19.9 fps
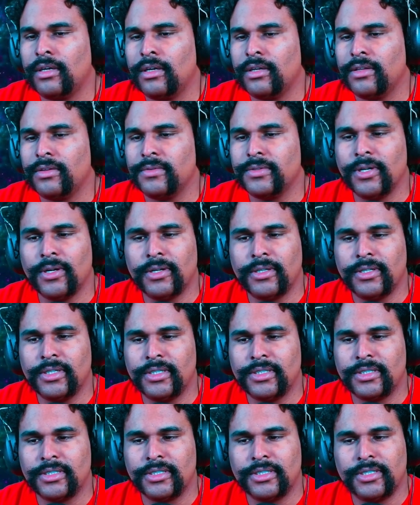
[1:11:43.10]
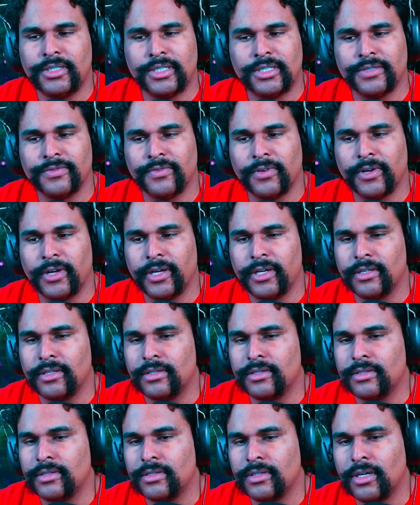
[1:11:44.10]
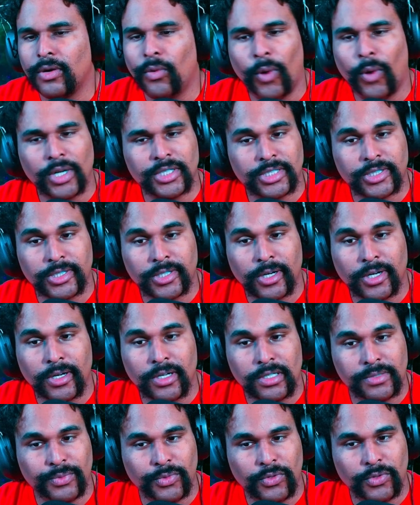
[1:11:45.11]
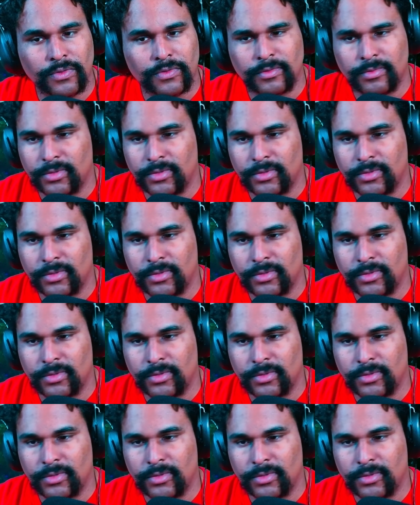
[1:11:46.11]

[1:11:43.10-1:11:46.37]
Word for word: Through darkness and sheets of rain, I watch the cars move